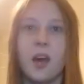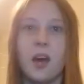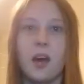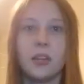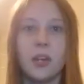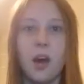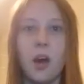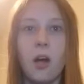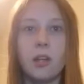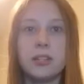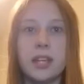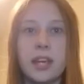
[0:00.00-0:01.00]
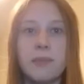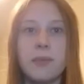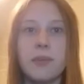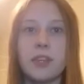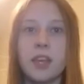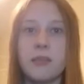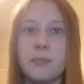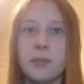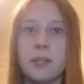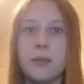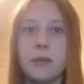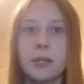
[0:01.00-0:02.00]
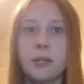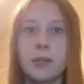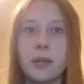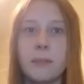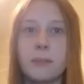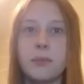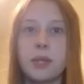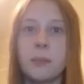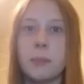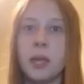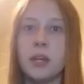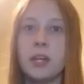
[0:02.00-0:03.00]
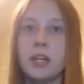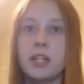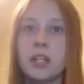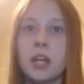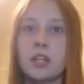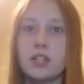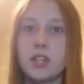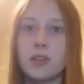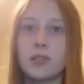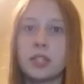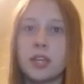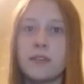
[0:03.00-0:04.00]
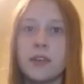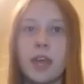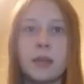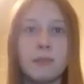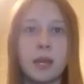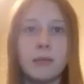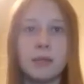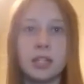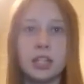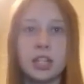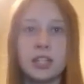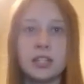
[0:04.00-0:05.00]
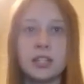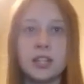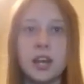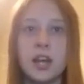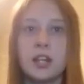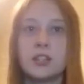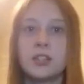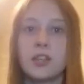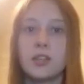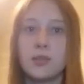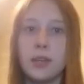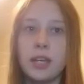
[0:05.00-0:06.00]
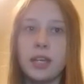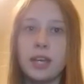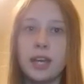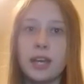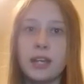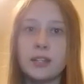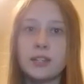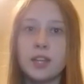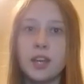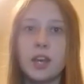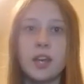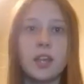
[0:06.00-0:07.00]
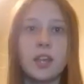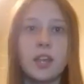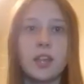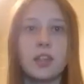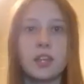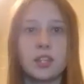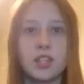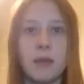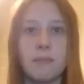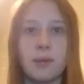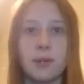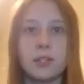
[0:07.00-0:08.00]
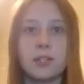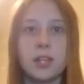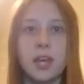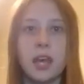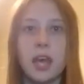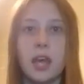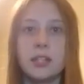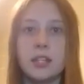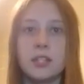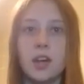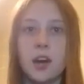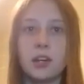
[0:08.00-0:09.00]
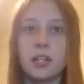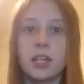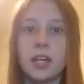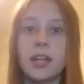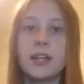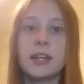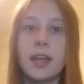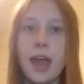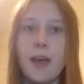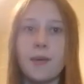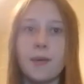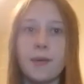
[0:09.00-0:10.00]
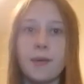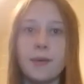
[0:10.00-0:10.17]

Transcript: On the hall table, they've put a crib with Mary and Joseph and baby Jesus, the three kings, the shepherds, and a donkey and a cow.